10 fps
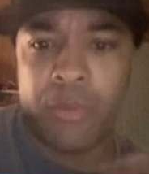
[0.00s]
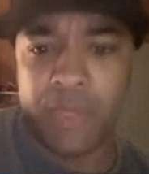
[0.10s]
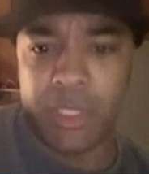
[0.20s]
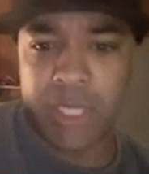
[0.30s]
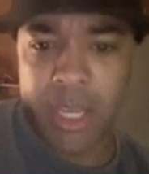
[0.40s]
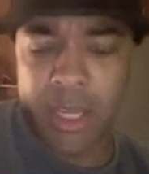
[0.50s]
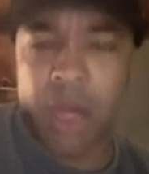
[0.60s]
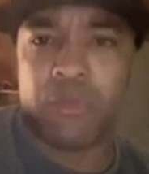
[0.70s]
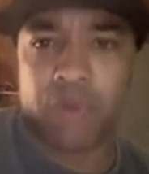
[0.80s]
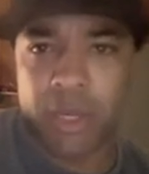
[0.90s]
be
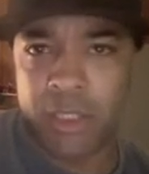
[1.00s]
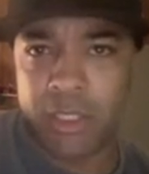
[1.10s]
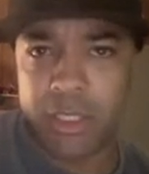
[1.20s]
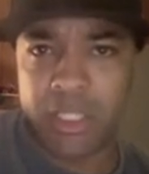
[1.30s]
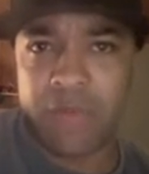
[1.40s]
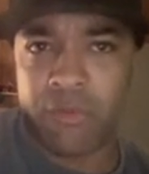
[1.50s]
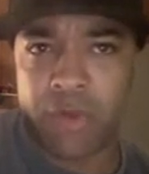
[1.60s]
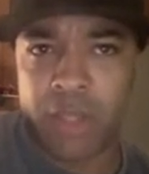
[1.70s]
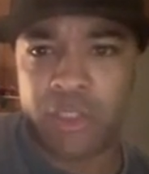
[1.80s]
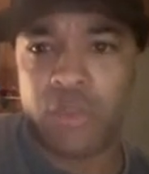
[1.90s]
upgraded to
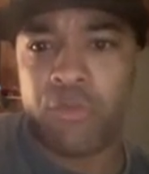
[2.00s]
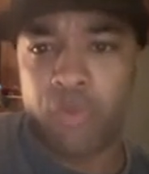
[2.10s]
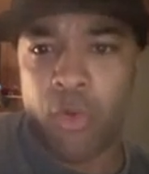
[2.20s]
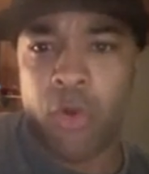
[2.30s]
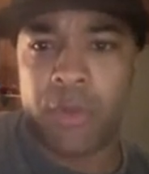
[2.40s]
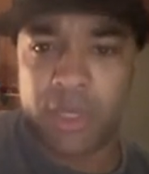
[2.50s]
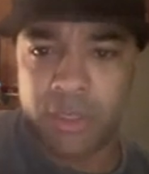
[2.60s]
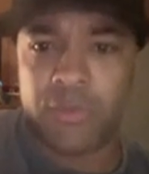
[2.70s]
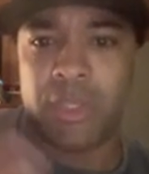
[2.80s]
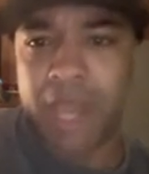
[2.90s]
7-4
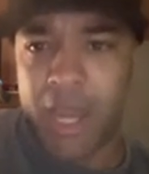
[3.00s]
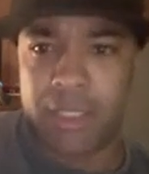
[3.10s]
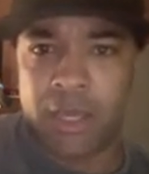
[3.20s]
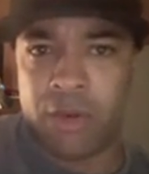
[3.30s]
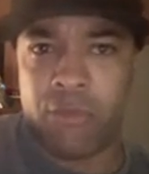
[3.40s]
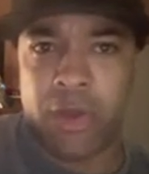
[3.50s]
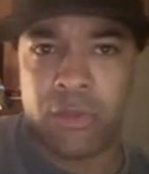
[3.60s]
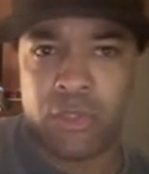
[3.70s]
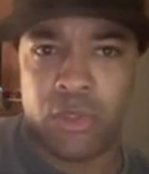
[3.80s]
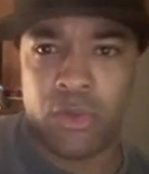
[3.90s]
because of the knockdown in
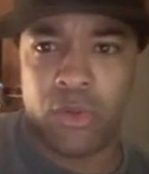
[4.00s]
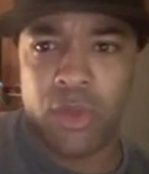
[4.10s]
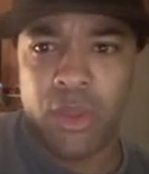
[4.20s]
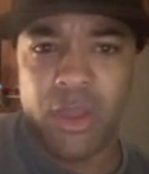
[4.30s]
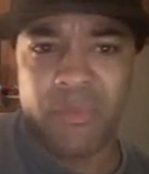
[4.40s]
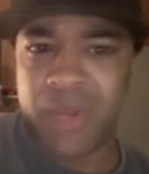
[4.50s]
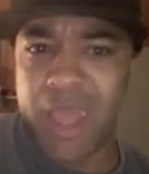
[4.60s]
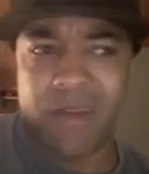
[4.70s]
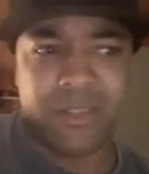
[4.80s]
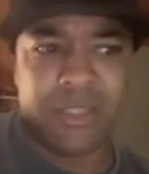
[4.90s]
round two. But
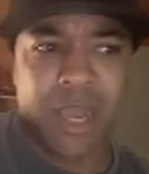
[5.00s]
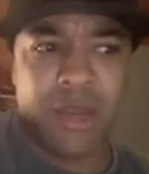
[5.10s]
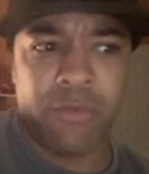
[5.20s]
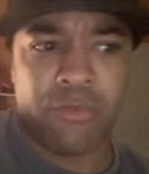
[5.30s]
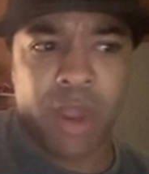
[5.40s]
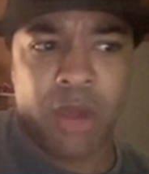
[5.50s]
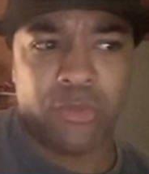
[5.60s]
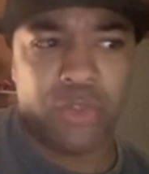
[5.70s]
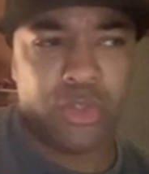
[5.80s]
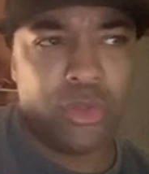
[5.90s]
outside of
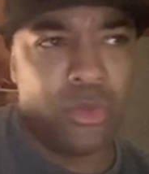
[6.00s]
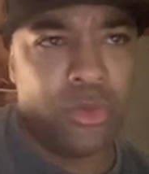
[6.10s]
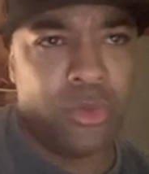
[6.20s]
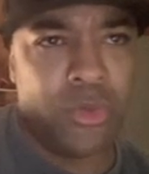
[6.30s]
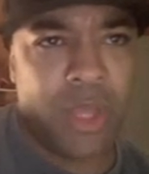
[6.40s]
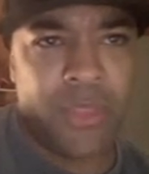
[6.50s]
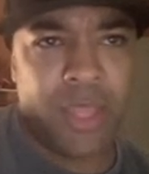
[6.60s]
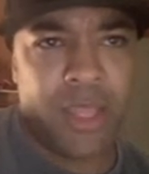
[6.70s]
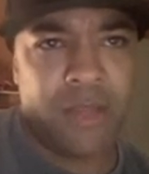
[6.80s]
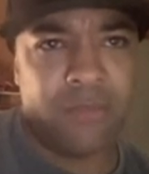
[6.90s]
round two, and
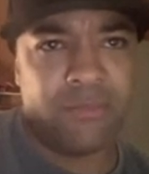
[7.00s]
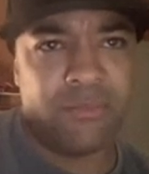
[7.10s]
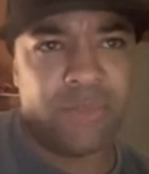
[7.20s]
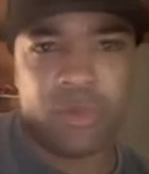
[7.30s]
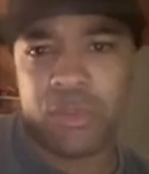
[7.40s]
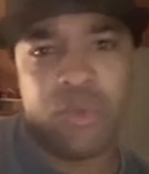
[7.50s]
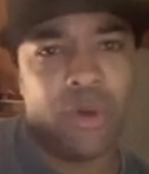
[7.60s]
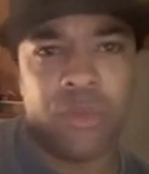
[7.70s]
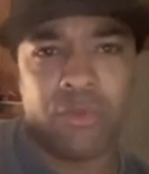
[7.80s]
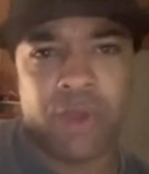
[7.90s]
then there were two
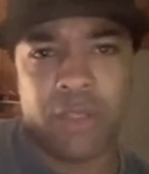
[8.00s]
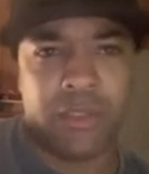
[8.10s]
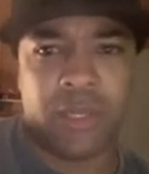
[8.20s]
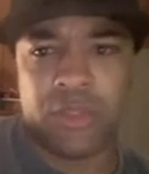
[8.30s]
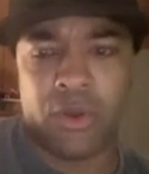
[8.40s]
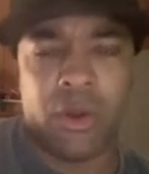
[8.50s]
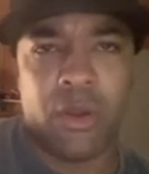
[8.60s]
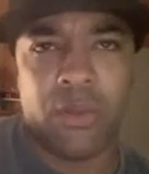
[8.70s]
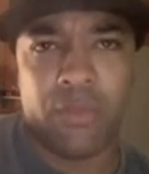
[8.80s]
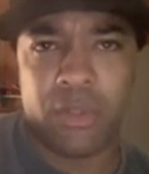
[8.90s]
other rounds that I thought
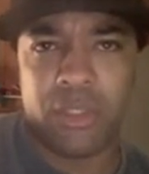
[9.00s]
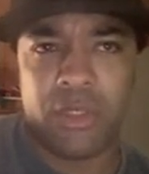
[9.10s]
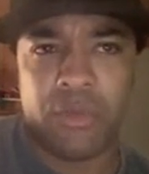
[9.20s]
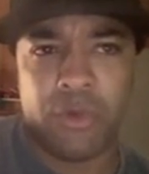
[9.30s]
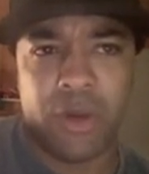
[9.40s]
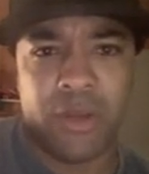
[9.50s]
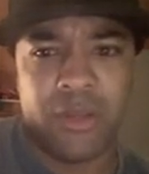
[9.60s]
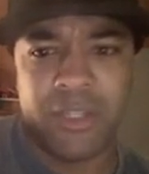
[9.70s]
Martin won,